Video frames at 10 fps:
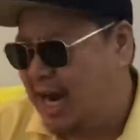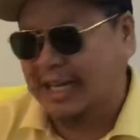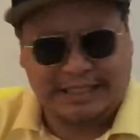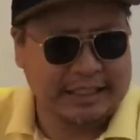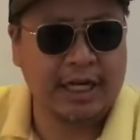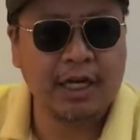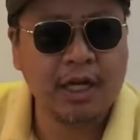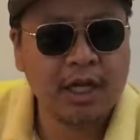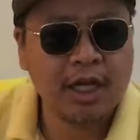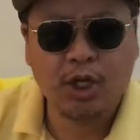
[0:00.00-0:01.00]
There, I said
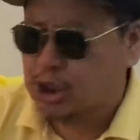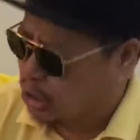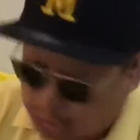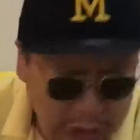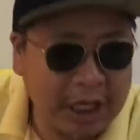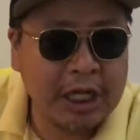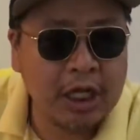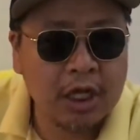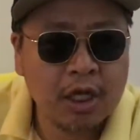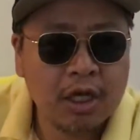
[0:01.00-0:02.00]
it. It was
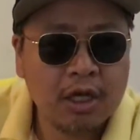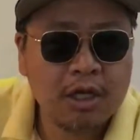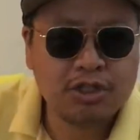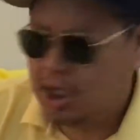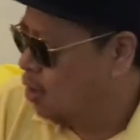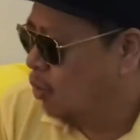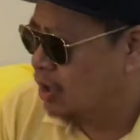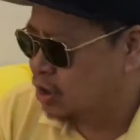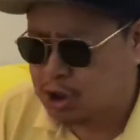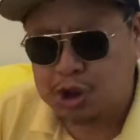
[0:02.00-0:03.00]
gritty. Sure, it
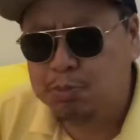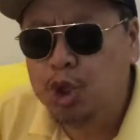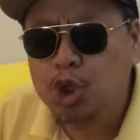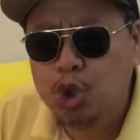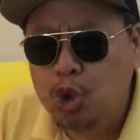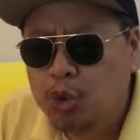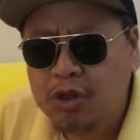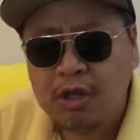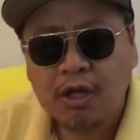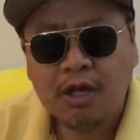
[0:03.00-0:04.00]
wasn't
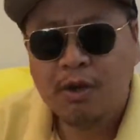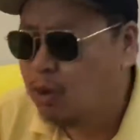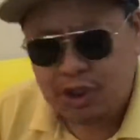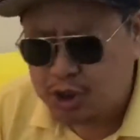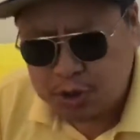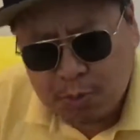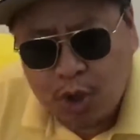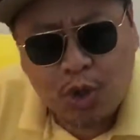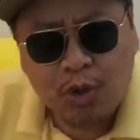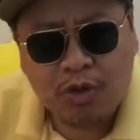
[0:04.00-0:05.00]
smooth. A
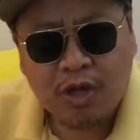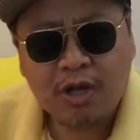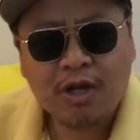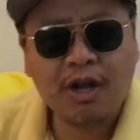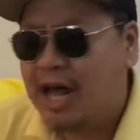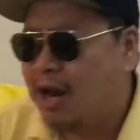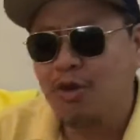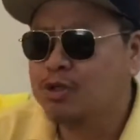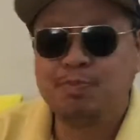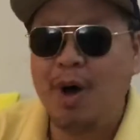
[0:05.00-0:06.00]
lot of
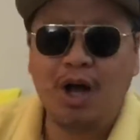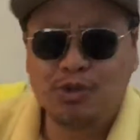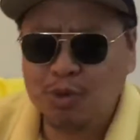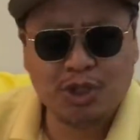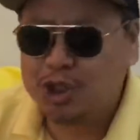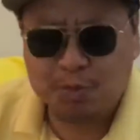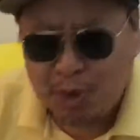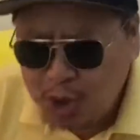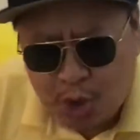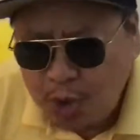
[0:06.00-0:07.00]
those balls weren't
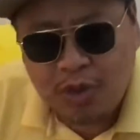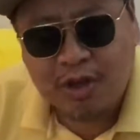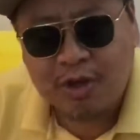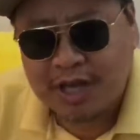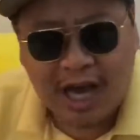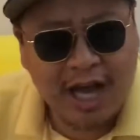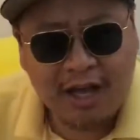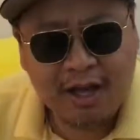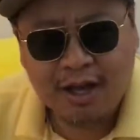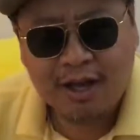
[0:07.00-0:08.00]
smooth,
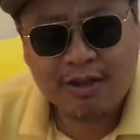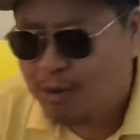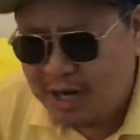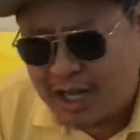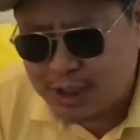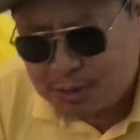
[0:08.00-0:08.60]
okay? They were not